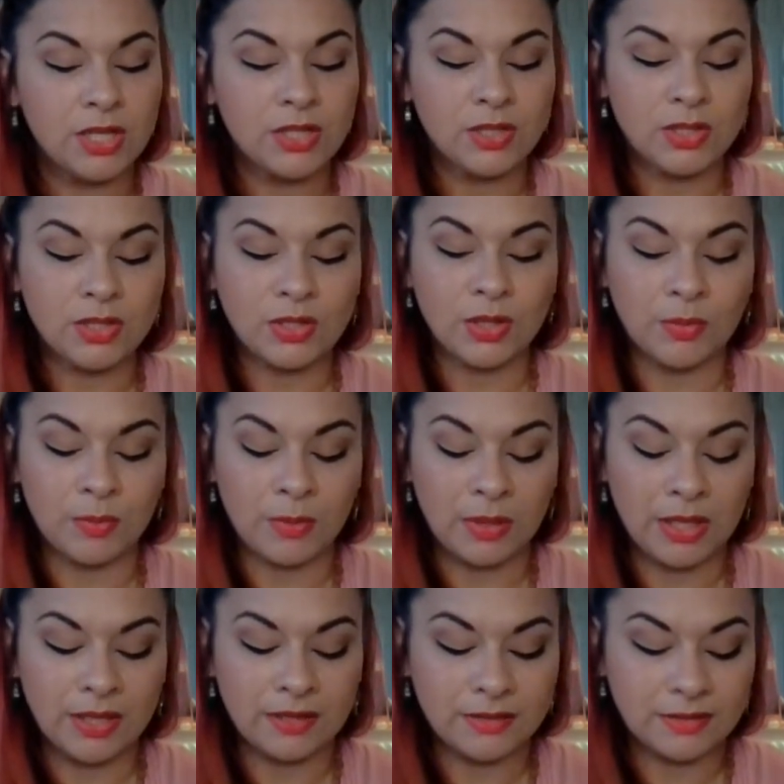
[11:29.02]
So
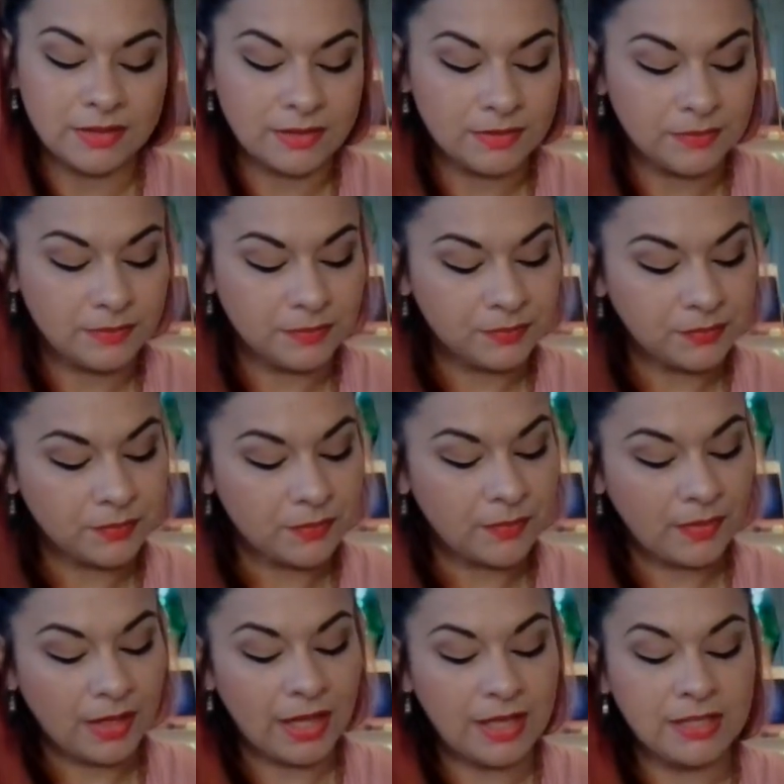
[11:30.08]
be
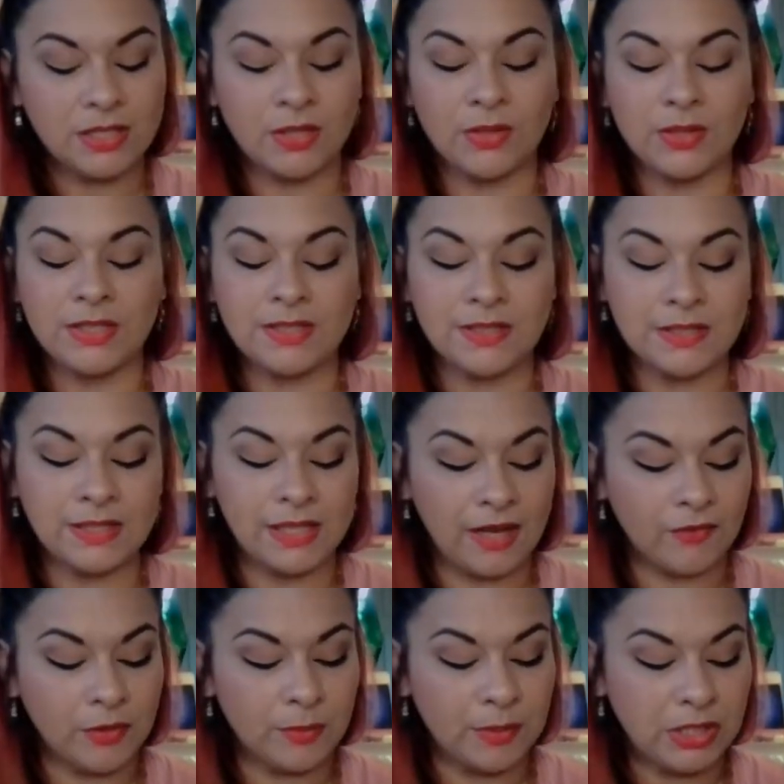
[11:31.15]
it. And so this is the
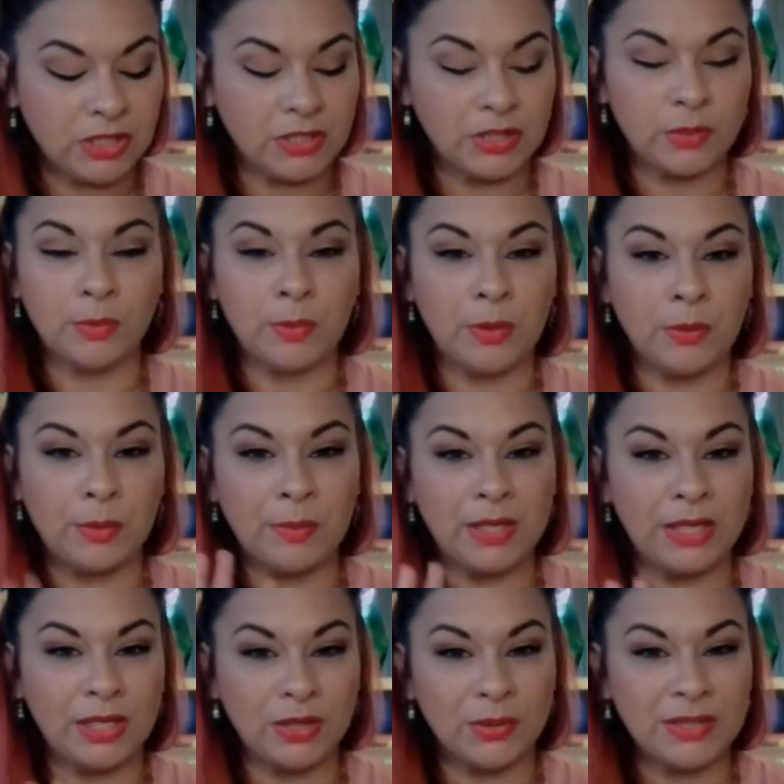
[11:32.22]
affirmation that will be
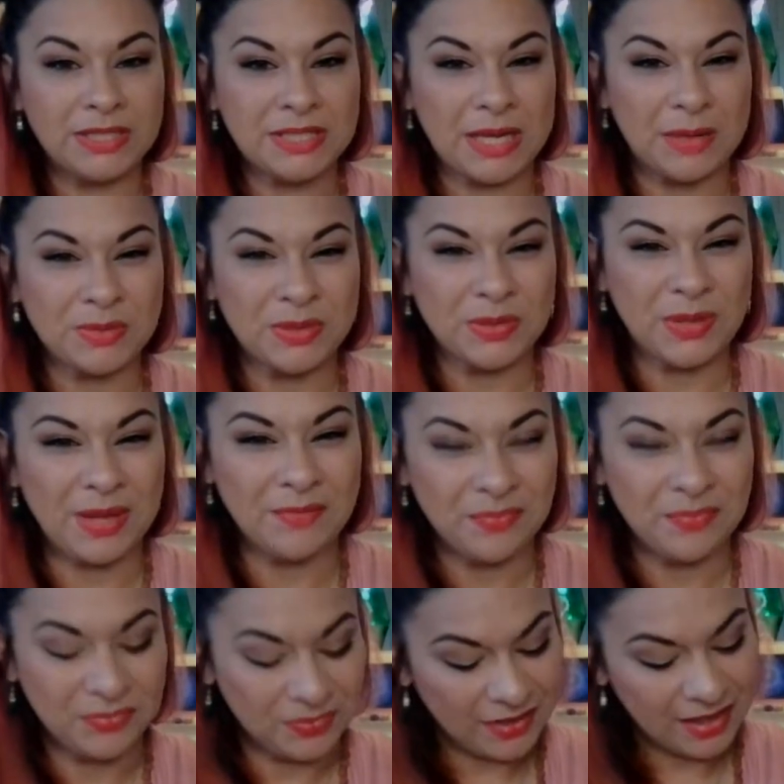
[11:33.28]
repeated 3 times, okay?
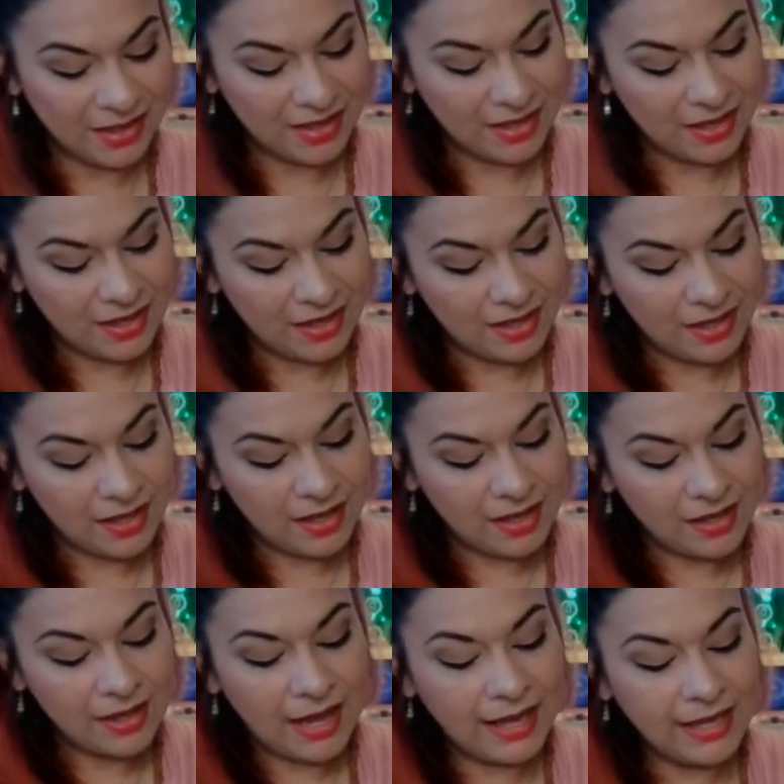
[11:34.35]

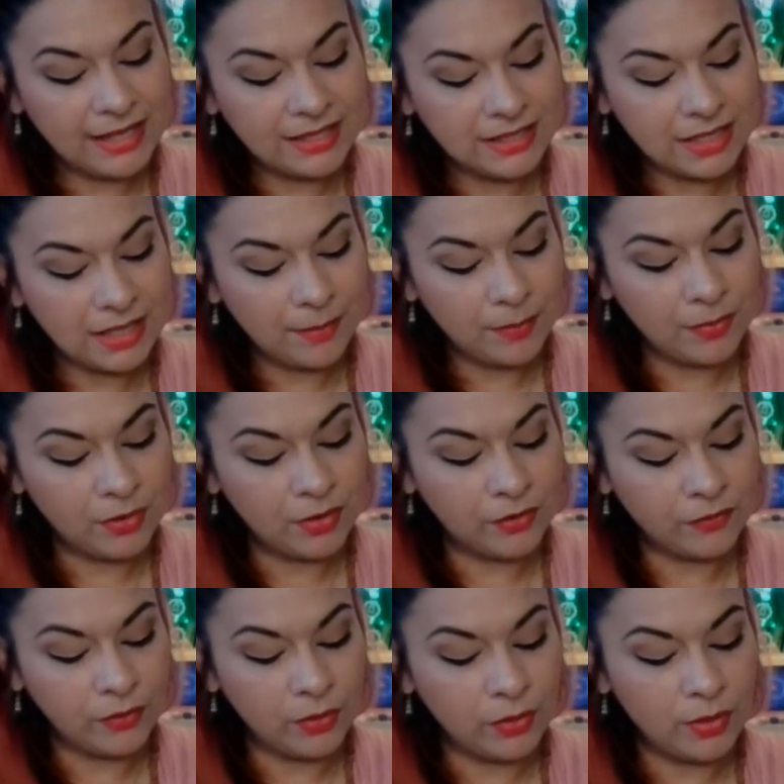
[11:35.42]
I accept the
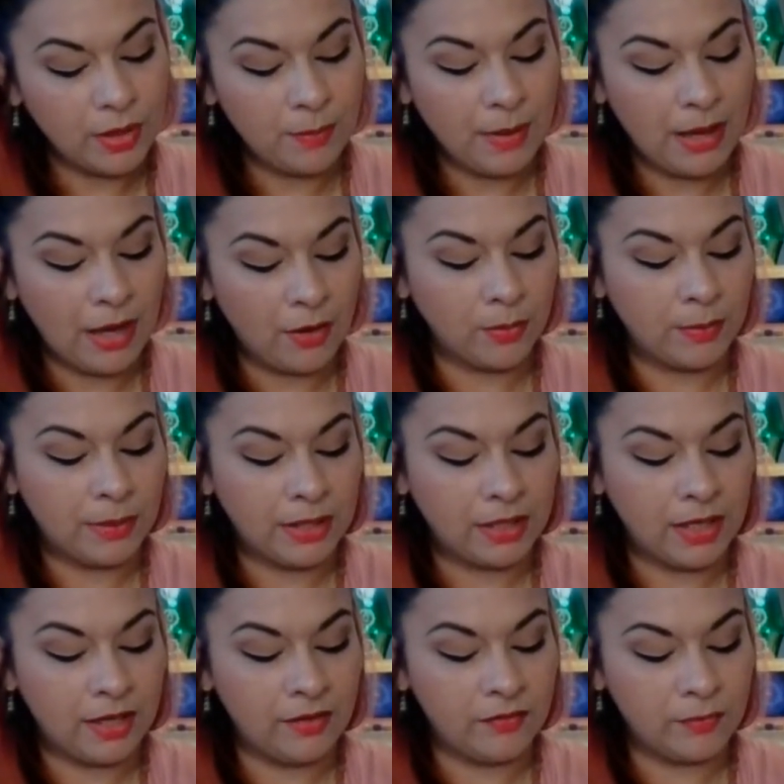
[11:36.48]
full empowerment
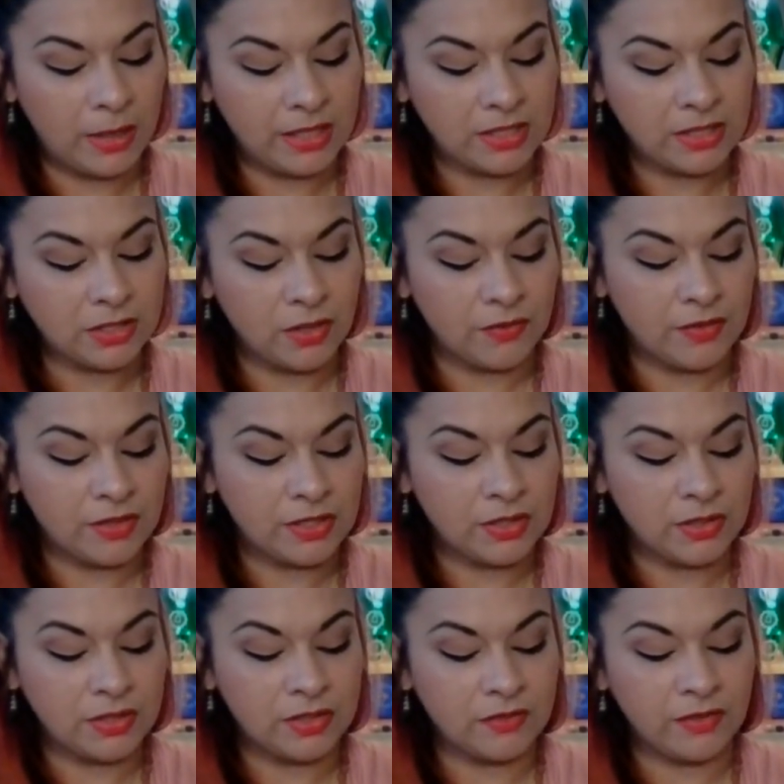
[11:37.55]
of my service
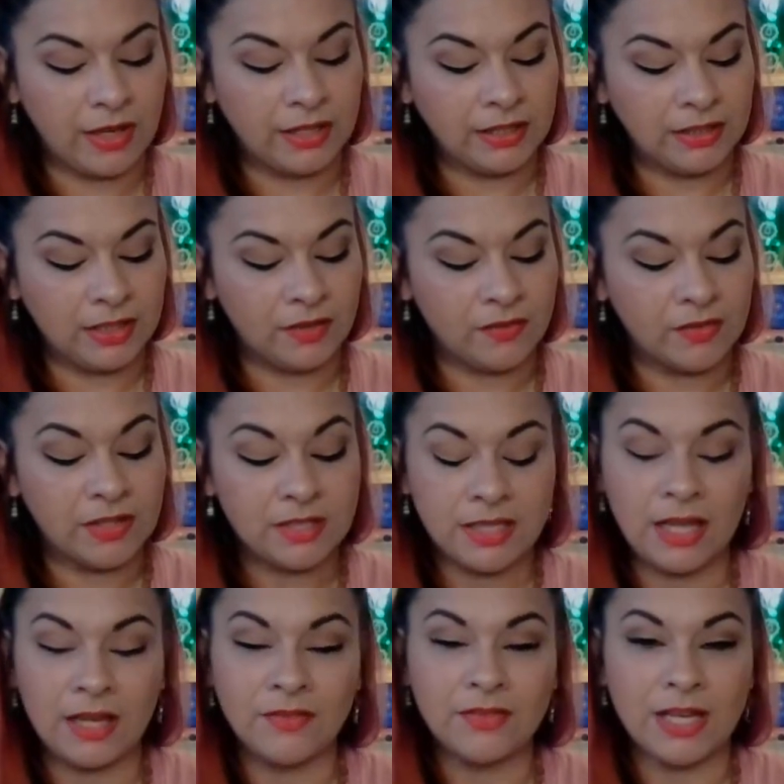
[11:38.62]
to divine love this
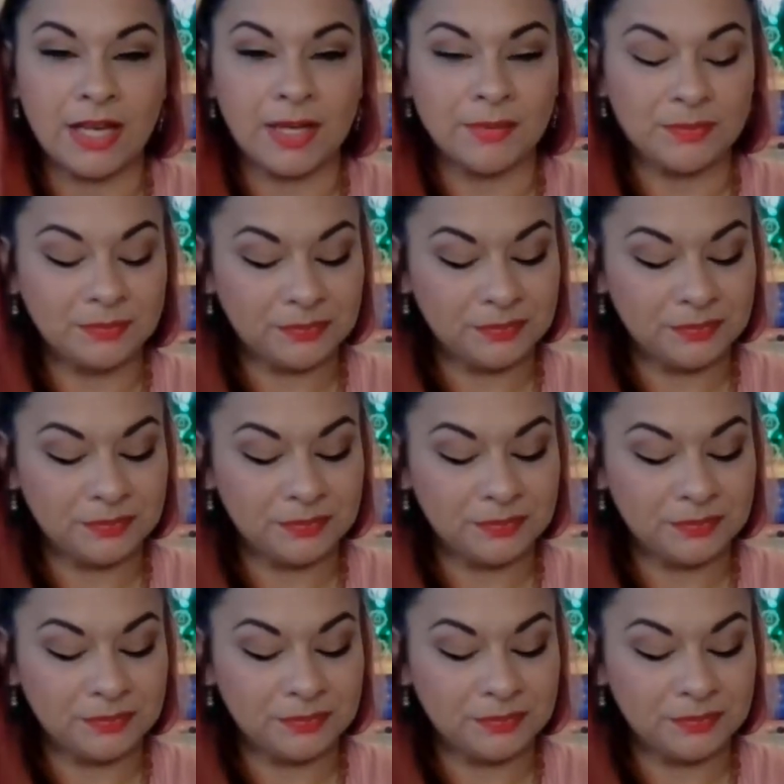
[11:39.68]
lifetime.